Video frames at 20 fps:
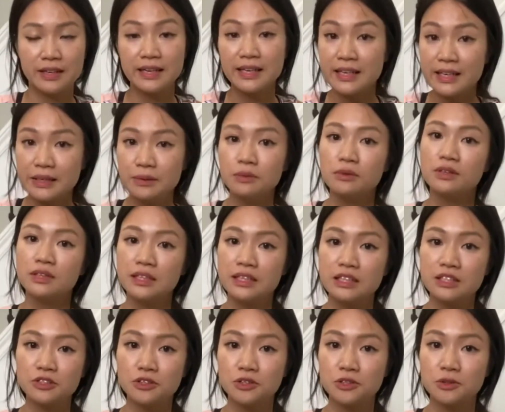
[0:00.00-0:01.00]
It will lead
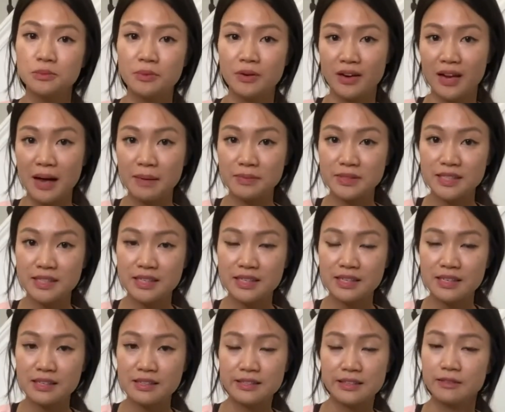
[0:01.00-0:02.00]
to
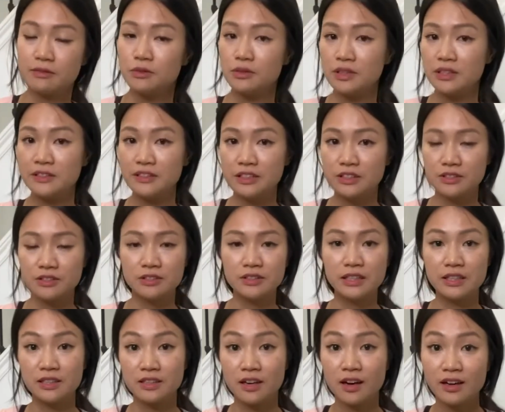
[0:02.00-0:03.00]
prolapses, it will lead to
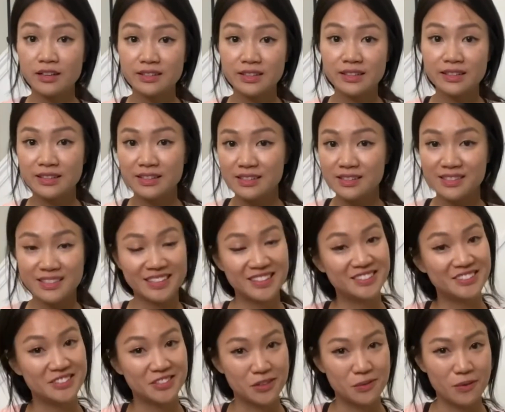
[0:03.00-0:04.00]
incontinence, and you
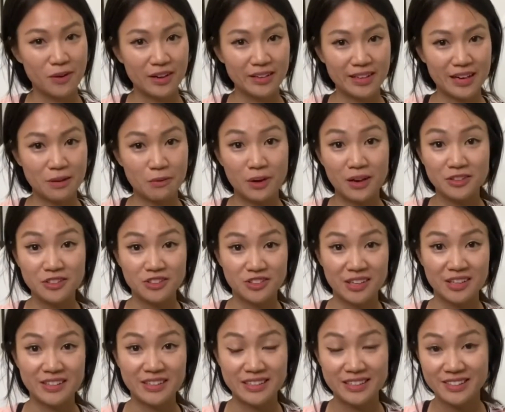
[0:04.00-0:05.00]
don't want that while you're trying
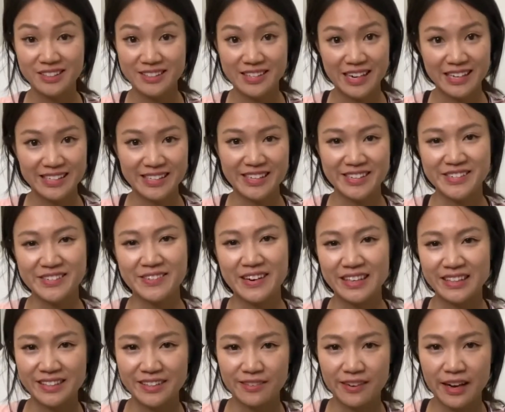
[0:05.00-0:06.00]
to heal your diastasis
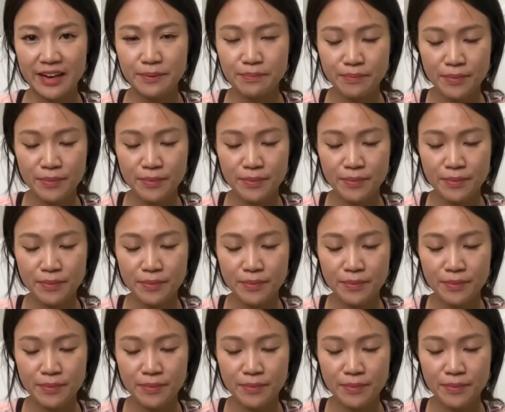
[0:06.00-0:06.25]
recti, right?